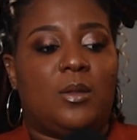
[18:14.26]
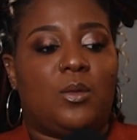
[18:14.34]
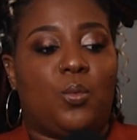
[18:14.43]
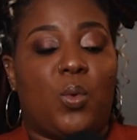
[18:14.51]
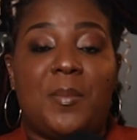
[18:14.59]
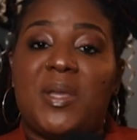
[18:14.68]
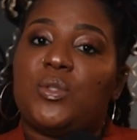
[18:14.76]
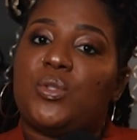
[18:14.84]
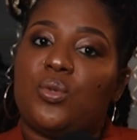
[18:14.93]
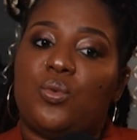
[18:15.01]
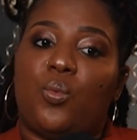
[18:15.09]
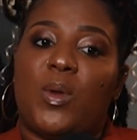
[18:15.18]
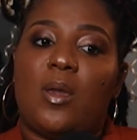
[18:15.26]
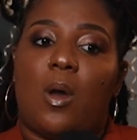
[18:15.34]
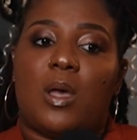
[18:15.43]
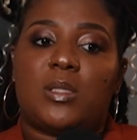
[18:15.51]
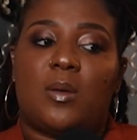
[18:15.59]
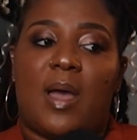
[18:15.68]
women too, we
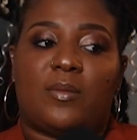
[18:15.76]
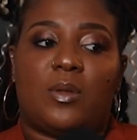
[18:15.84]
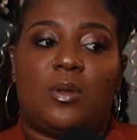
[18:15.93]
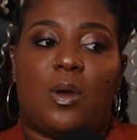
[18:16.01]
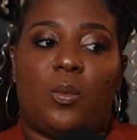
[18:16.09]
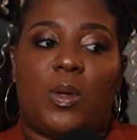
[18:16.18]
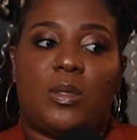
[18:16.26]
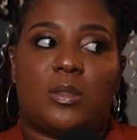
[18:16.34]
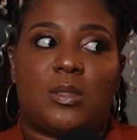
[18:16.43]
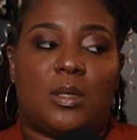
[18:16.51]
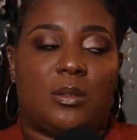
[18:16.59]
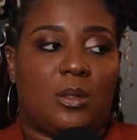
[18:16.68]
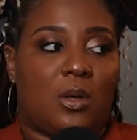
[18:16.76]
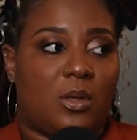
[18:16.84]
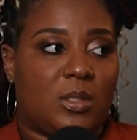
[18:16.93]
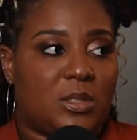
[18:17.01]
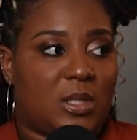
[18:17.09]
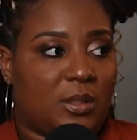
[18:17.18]
also have to know when to turn it on
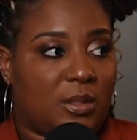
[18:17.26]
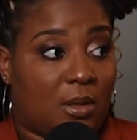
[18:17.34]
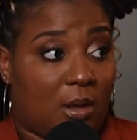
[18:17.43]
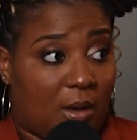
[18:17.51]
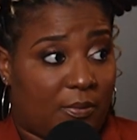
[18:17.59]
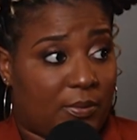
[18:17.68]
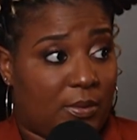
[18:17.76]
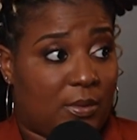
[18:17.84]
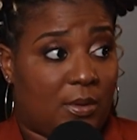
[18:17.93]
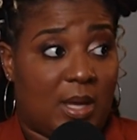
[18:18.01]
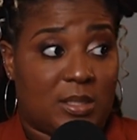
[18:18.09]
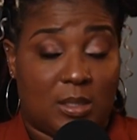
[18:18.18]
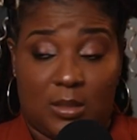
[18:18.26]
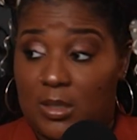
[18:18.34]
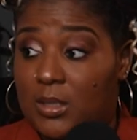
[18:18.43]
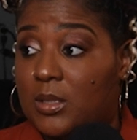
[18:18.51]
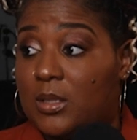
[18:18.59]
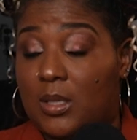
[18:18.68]
and turn it off. That's
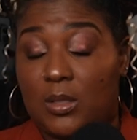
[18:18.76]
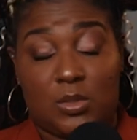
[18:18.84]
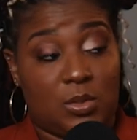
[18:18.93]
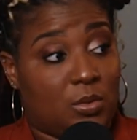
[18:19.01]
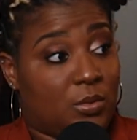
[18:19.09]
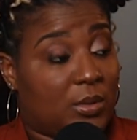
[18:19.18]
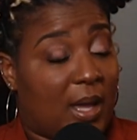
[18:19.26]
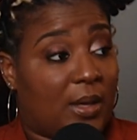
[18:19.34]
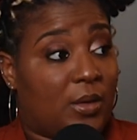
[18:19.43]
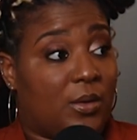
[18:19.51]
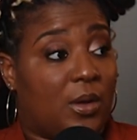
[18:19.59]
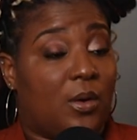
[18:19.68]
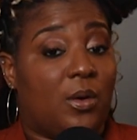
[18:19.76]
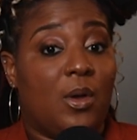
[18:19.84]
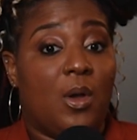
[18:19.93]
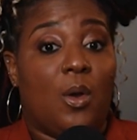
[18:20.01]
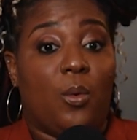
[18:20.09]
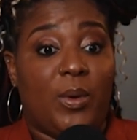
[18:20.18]
another thing too. Like,
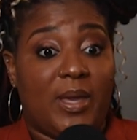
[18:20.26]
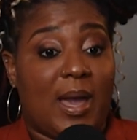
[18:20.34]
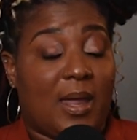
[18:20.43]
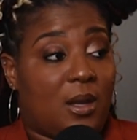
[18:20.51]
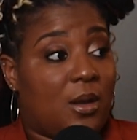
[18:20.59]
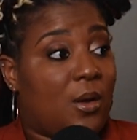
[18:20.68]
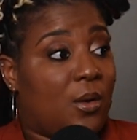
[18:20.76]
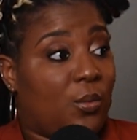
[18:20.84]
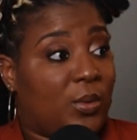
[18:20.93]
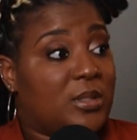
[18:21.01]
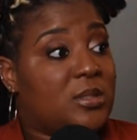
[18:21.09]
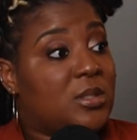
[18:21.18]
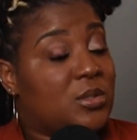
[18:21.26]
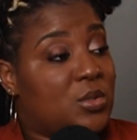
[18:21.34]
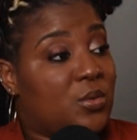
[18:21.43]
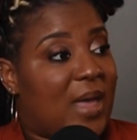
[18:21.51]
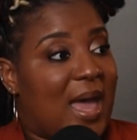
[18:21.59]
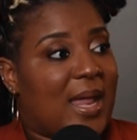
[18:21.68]
we got to know when to
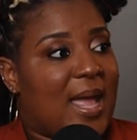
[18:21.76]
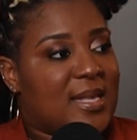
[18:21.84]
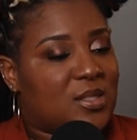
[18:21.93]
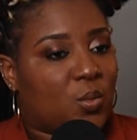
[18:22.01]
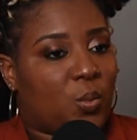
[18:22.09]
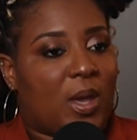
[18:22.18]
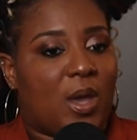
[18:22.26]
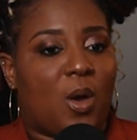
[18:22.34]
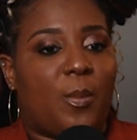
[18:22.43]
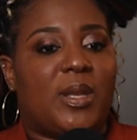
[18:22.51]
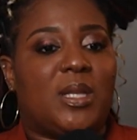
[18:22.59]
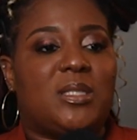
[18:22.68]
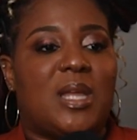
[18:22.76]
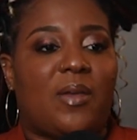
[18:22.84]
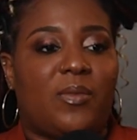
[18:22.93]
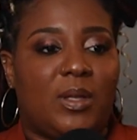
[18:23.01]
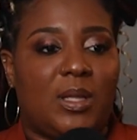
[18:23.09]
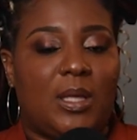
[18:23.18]
do that as well. But it
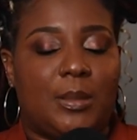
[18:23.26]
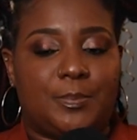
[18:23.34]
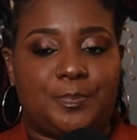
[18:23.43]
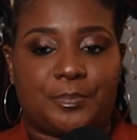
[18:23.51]
definitely,